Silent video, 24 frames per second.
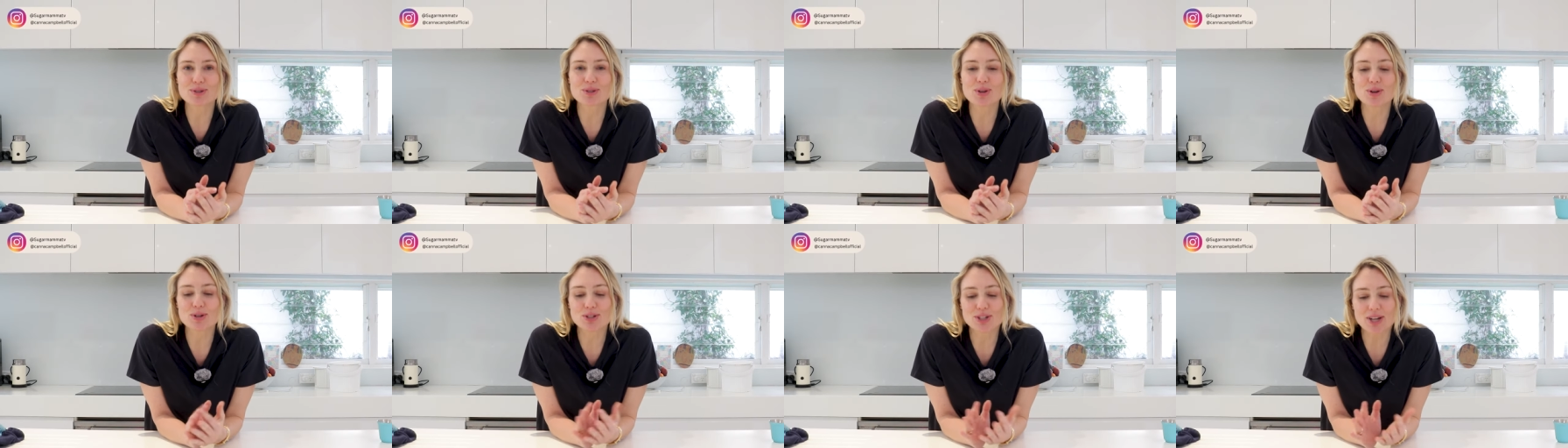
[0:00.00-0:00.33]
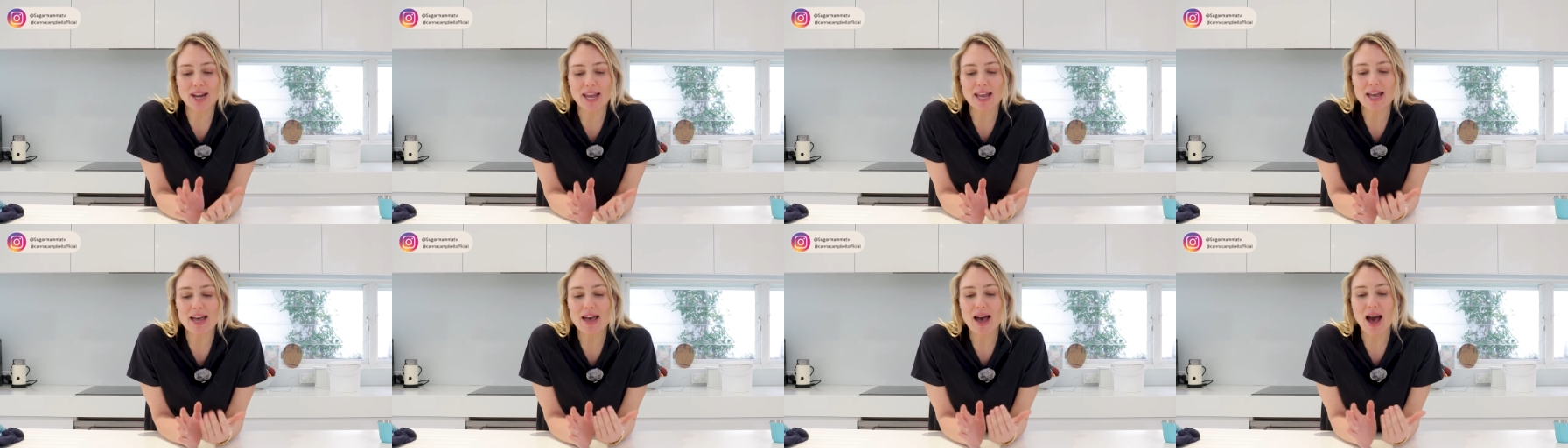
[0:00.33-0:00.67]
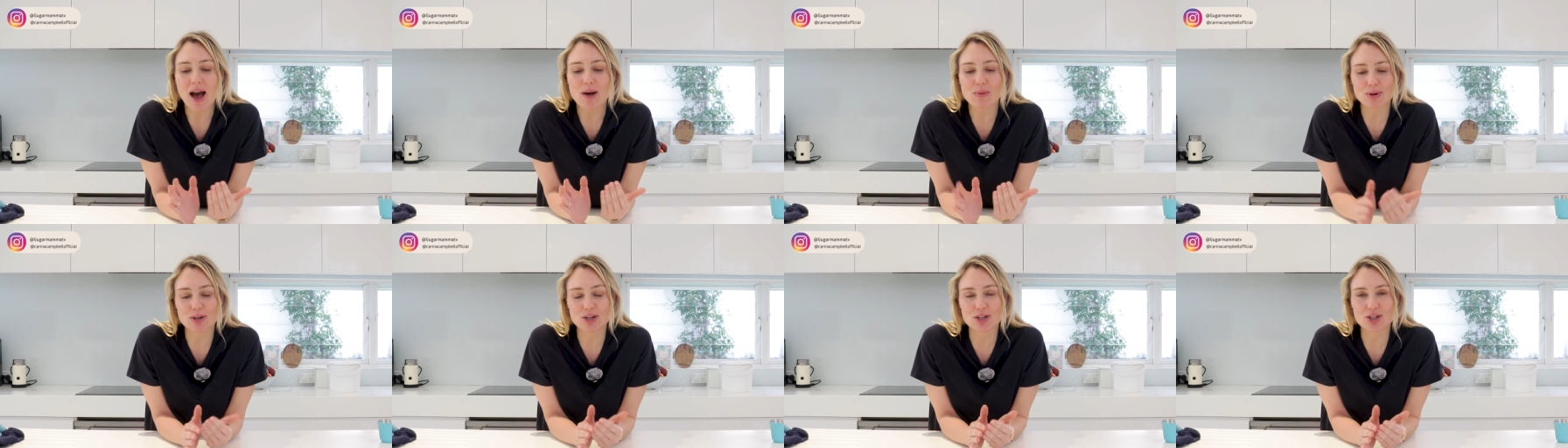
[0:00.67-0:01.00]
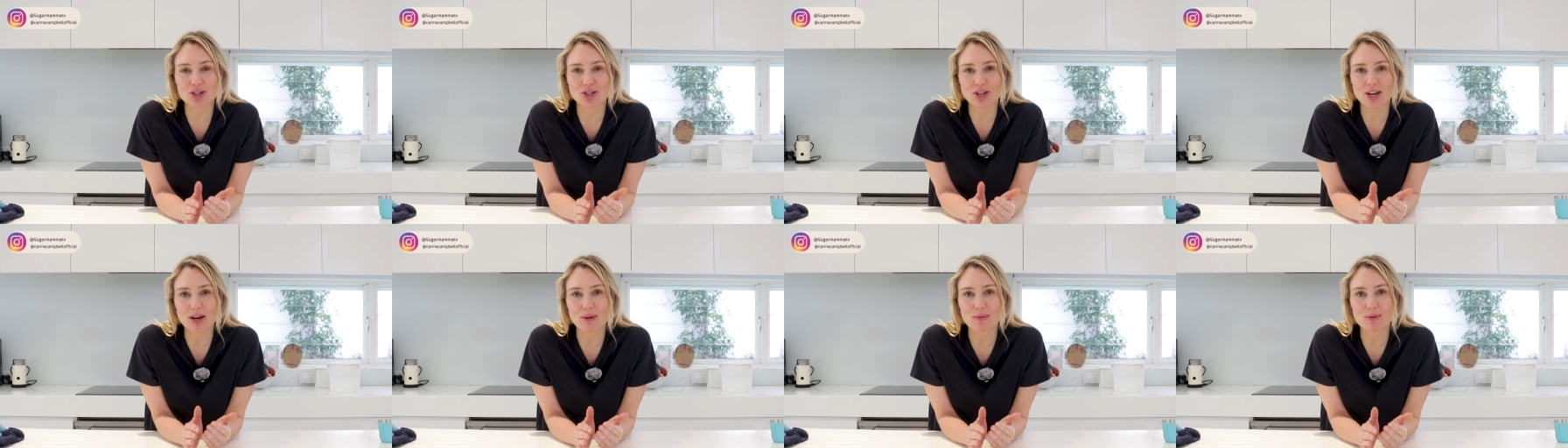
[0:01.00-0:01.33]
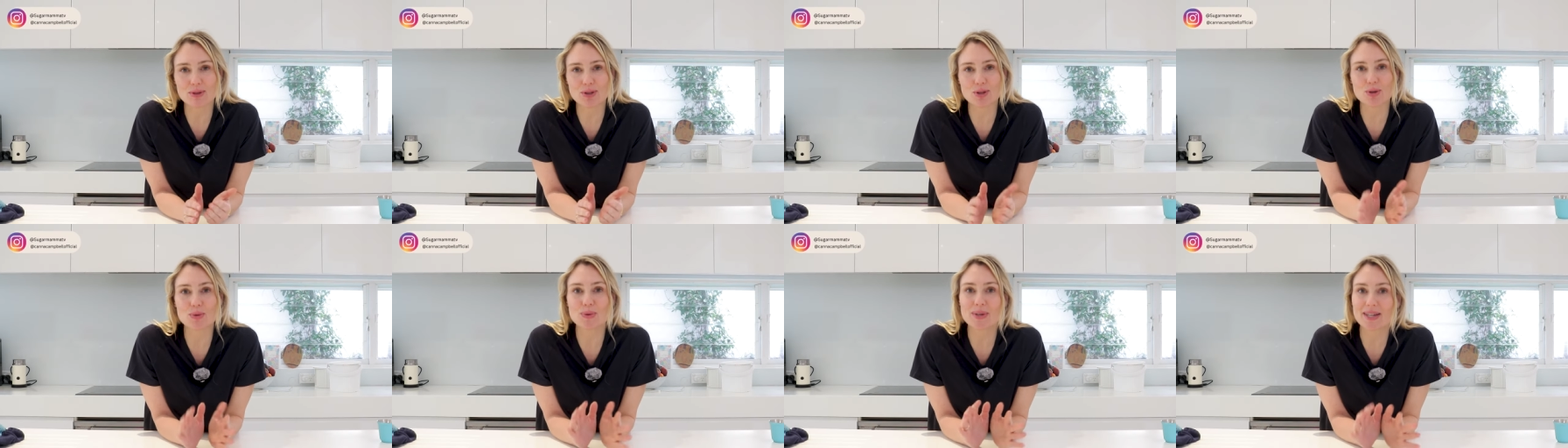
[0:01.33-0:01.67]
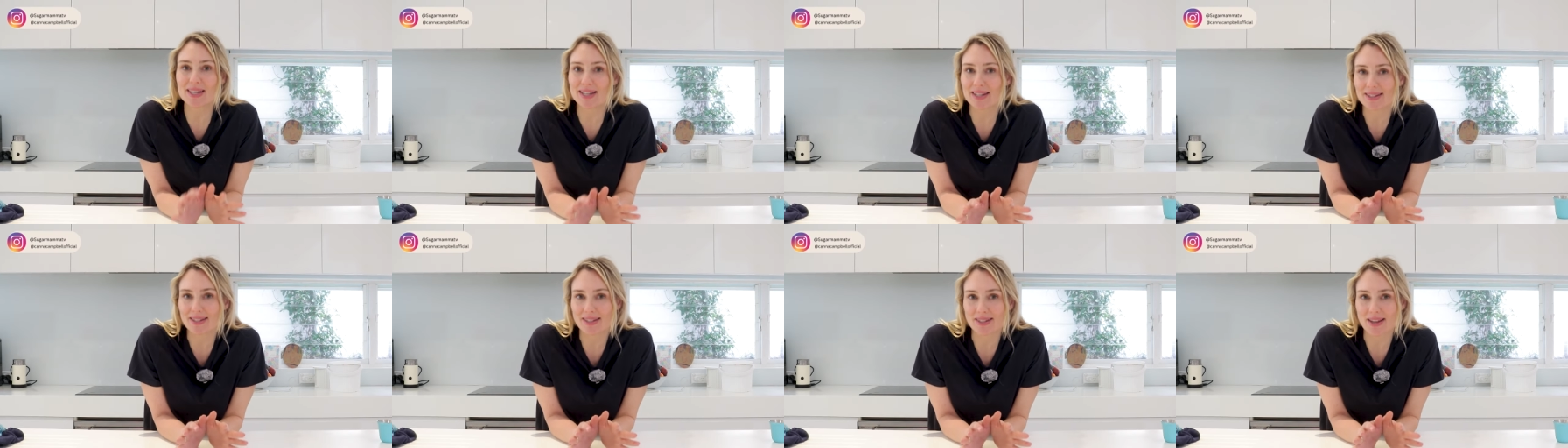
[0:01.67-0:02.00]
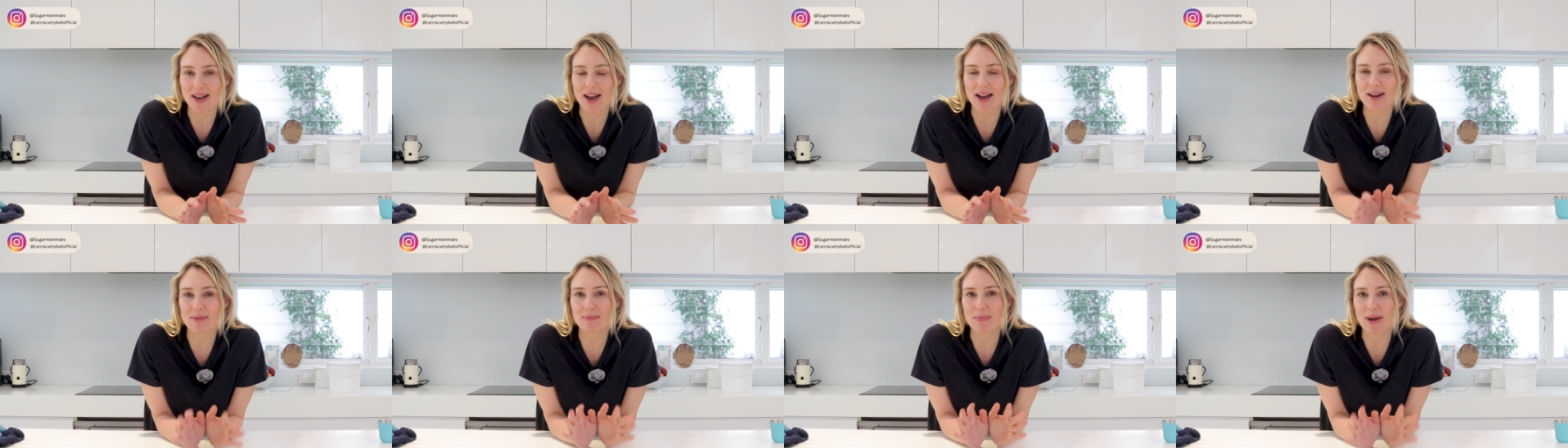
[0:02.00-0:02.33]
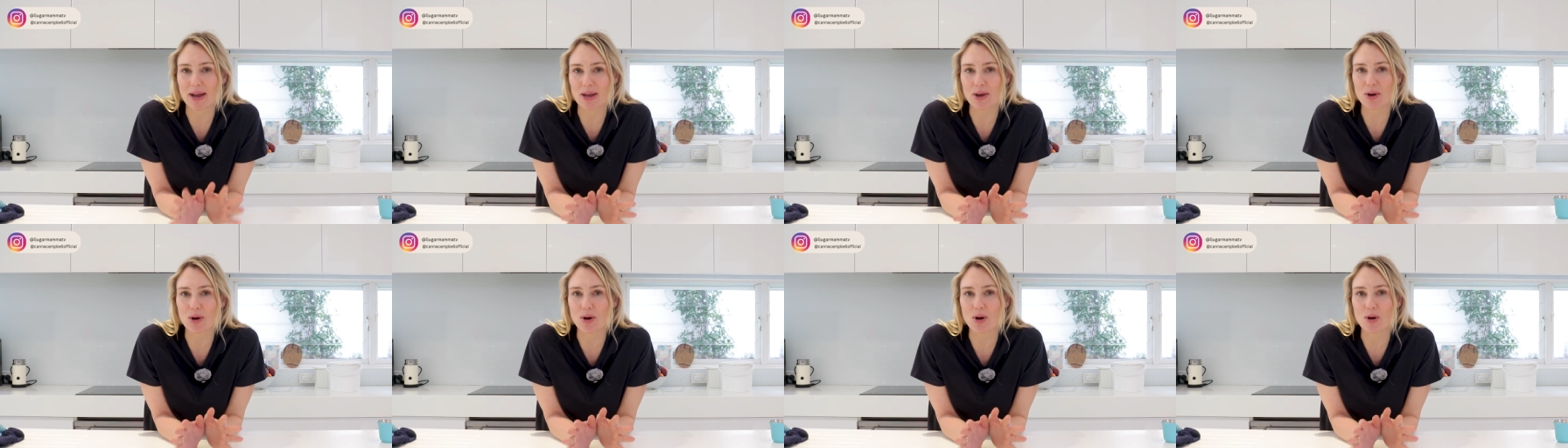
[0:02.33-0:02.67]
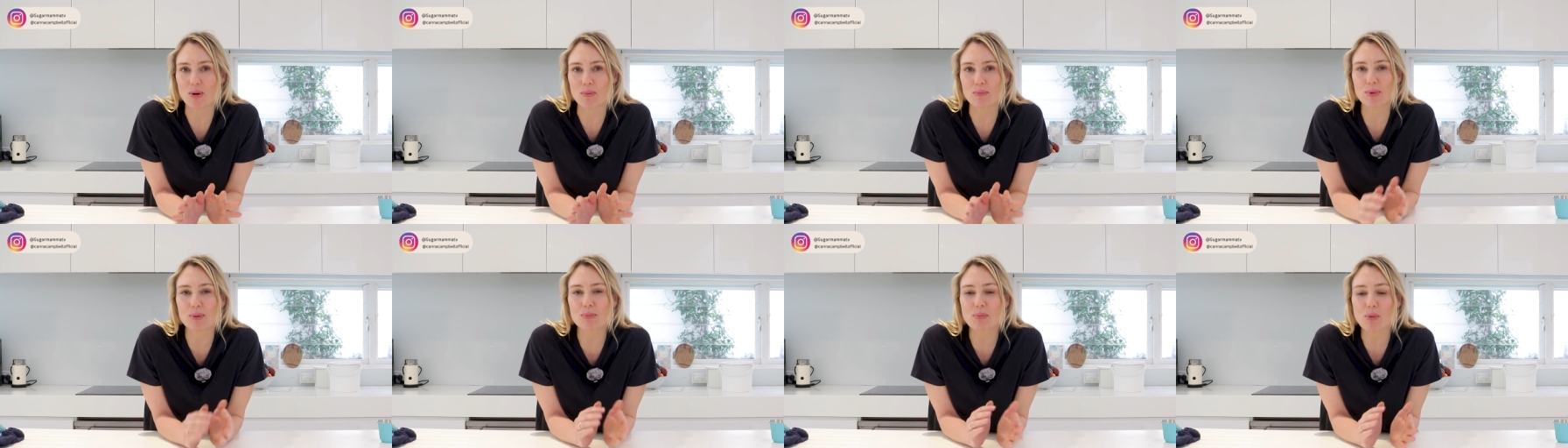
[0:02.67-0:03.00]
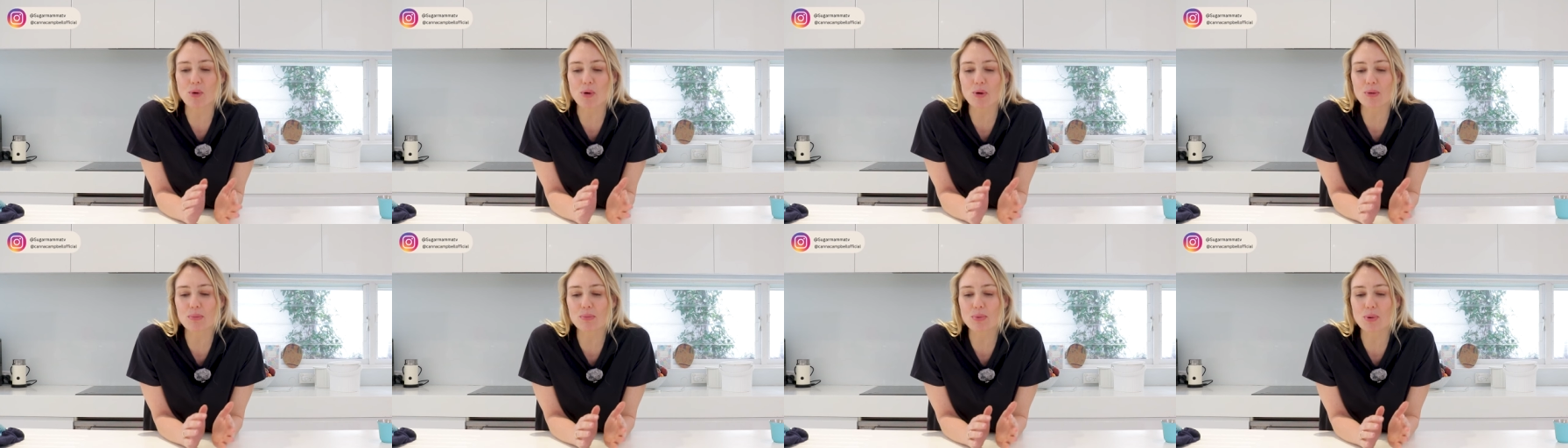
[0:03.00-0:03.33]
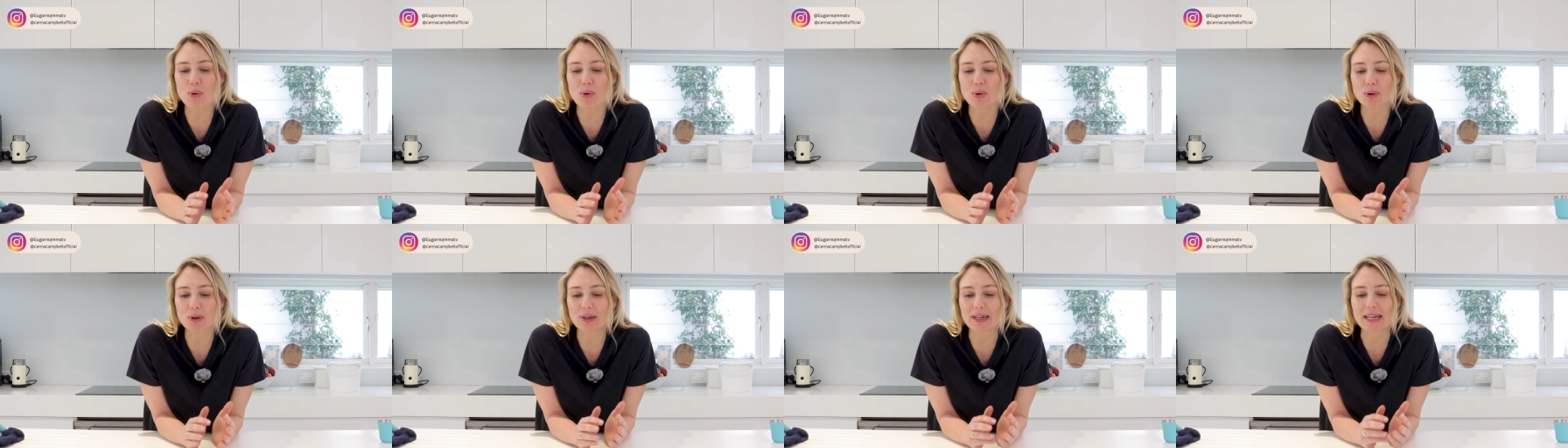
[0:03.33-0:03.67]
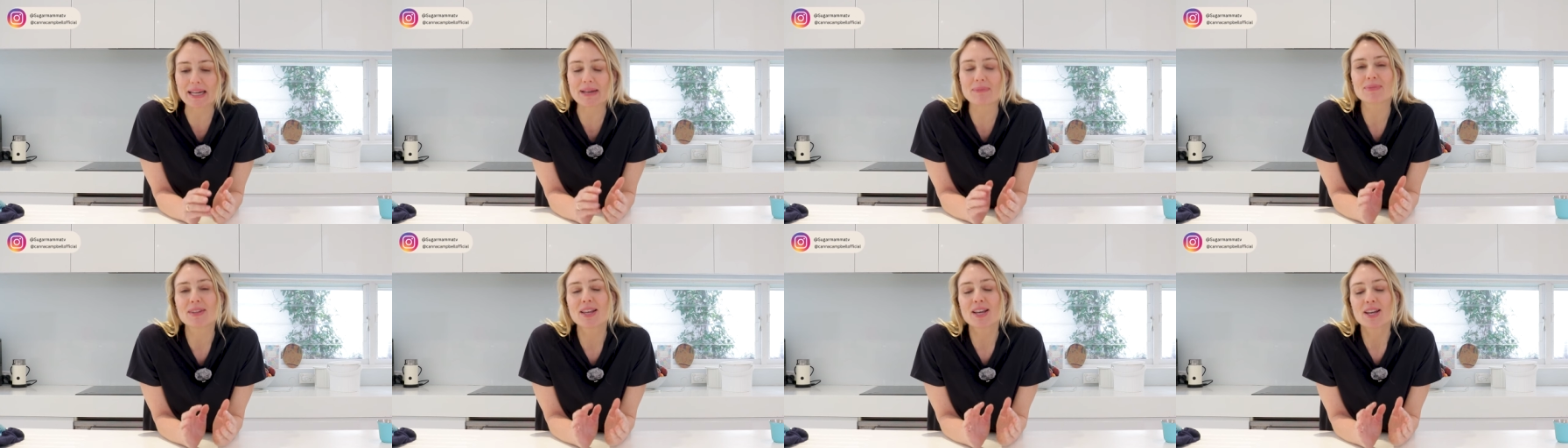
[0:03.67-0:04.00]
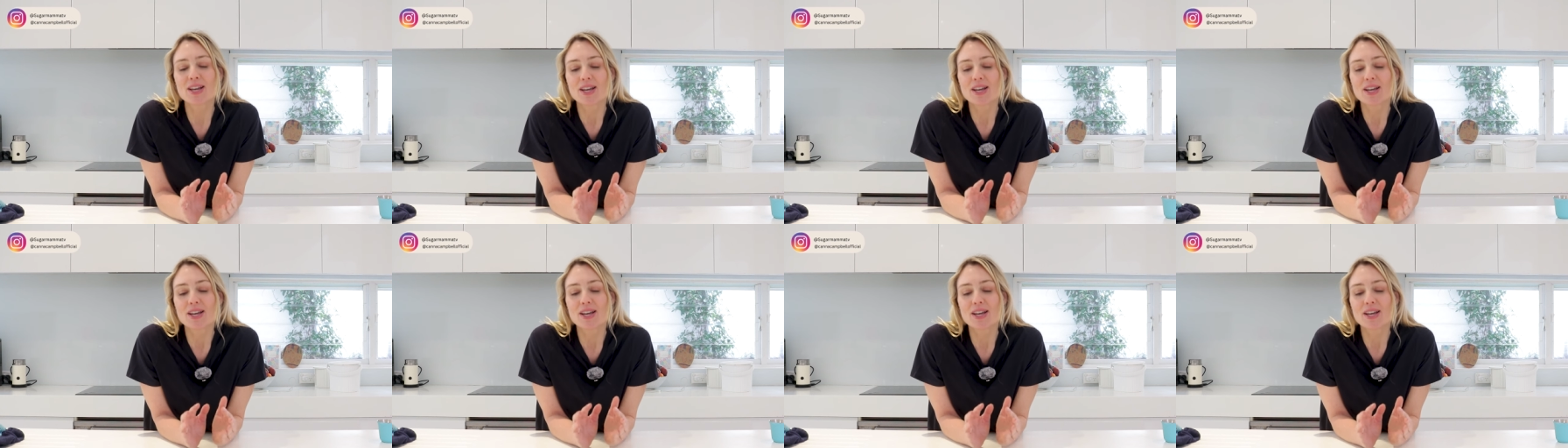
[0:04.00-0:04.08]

So today I wanted to share with you inside my home, but more importantly,